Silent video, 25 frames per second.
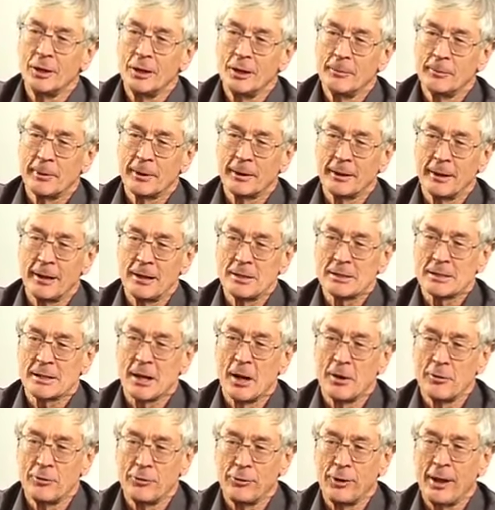but let's
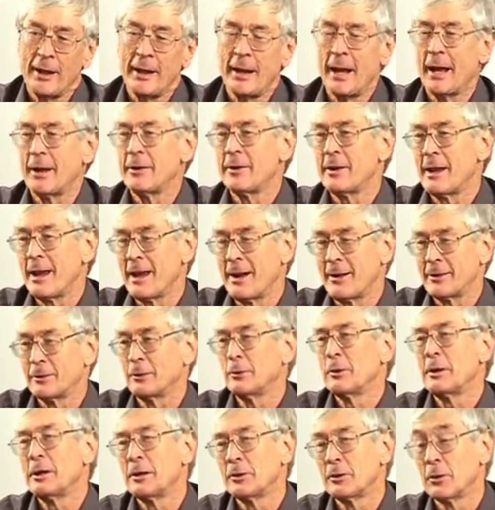go flat out now at
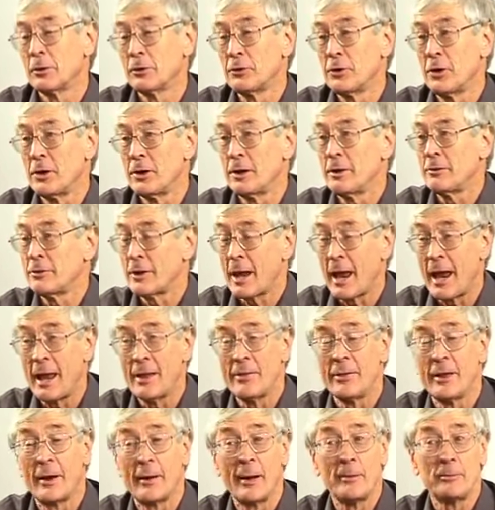looking at alternatives.
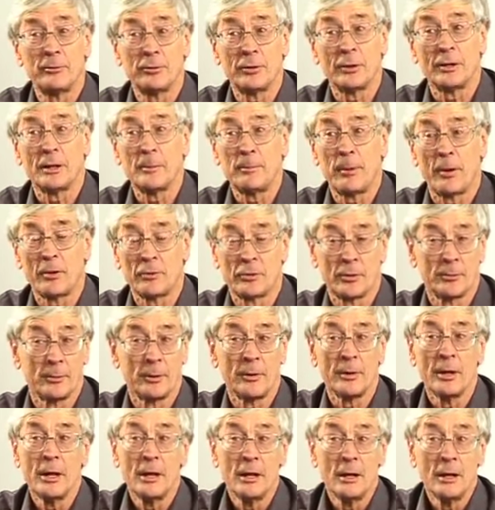And they're absolutely possible.